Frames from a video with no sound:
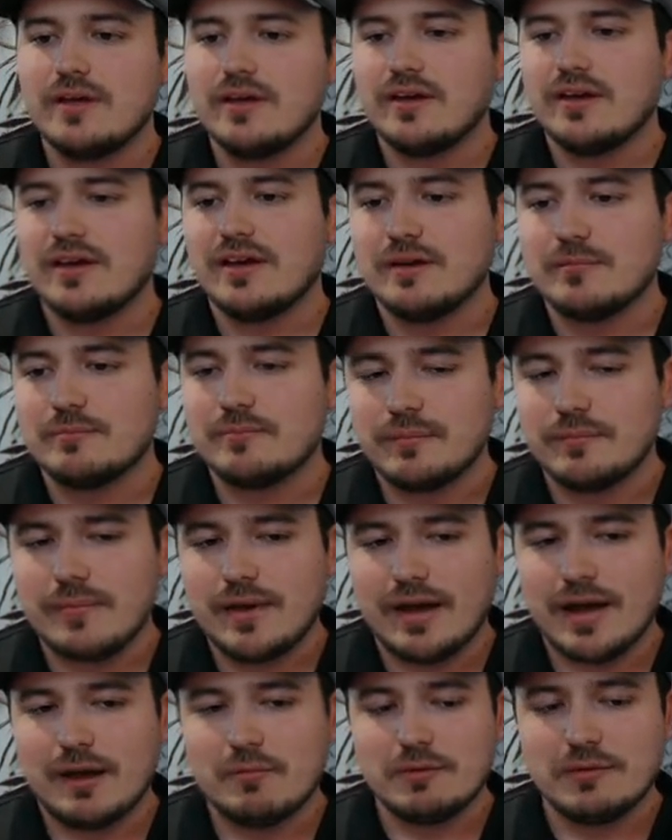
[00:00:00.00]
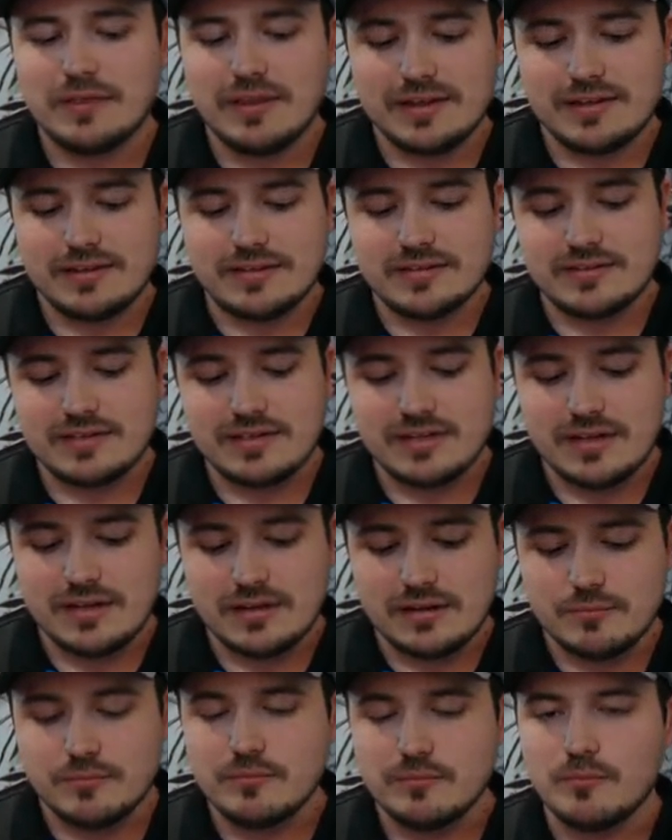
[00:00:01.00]
I would like to
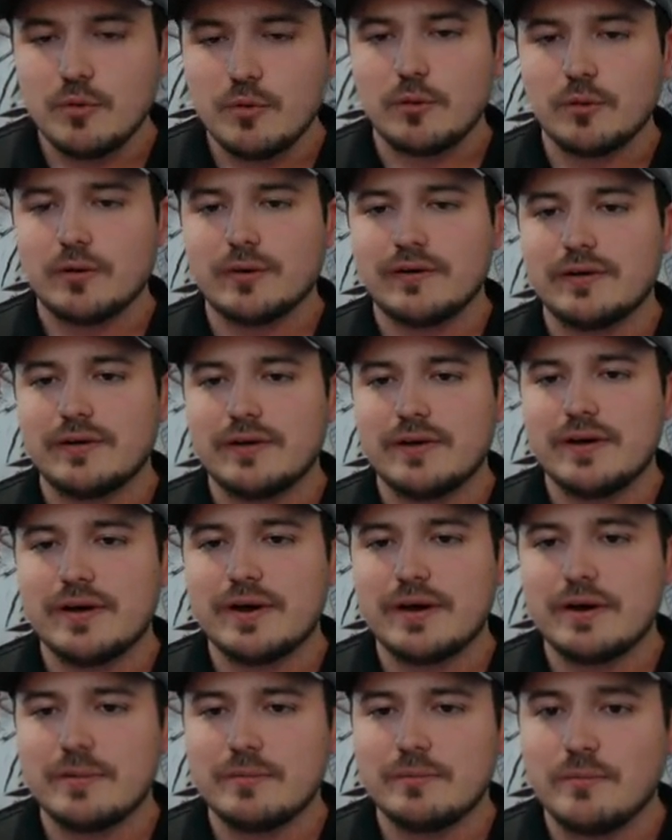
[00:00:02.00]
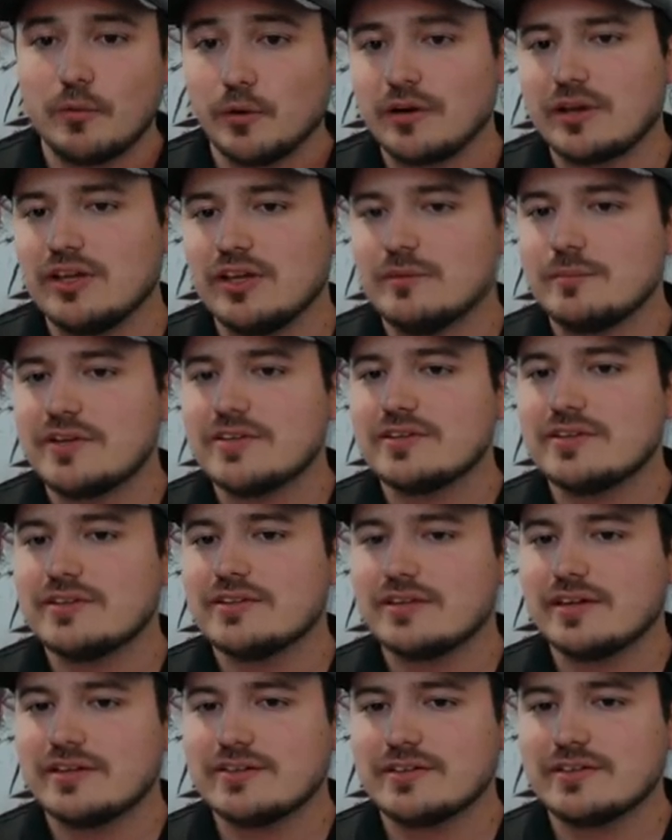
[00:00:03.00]
see more guild
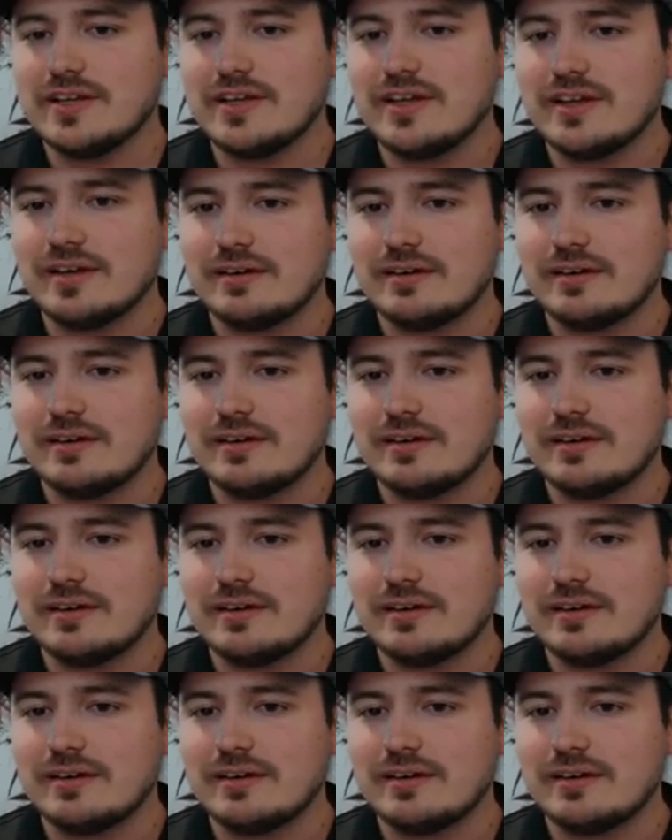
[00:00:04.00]
missions, honestly.